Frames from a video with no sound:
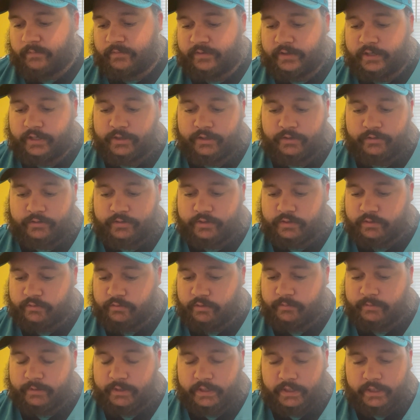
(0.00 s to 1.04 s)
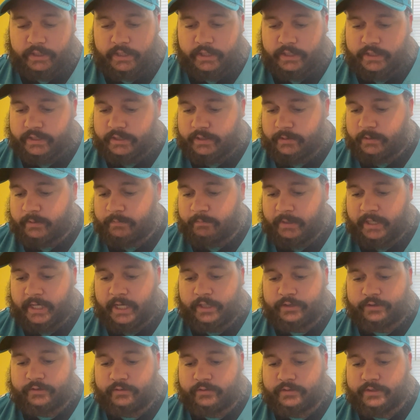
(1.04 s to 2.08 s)
If anything, they're screaming against the
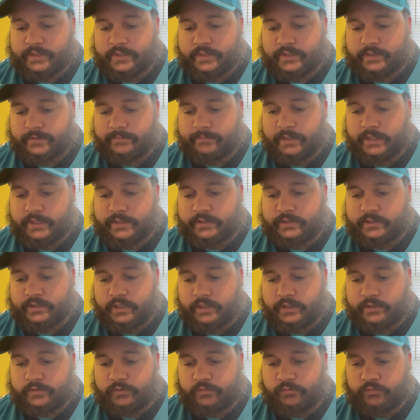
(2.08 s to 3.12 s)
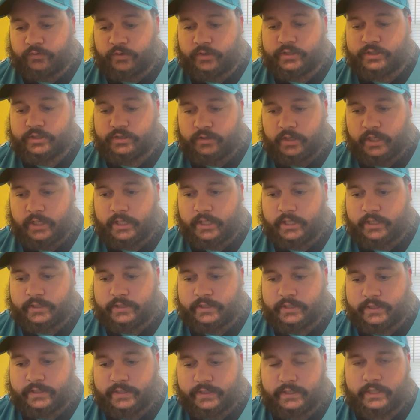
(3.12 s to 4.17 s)
Panthers. It's frustrating
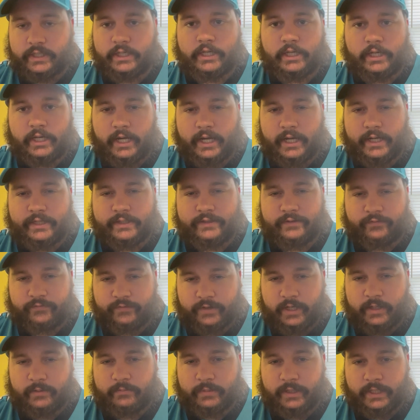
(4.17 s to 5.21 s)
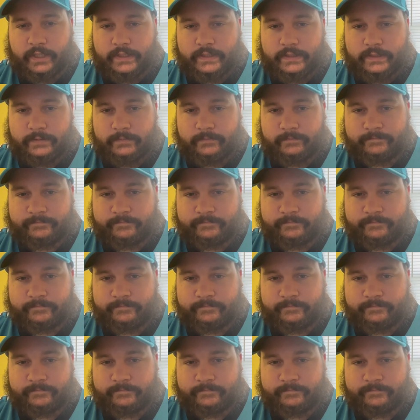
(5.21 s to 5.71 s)
to see as a fan base.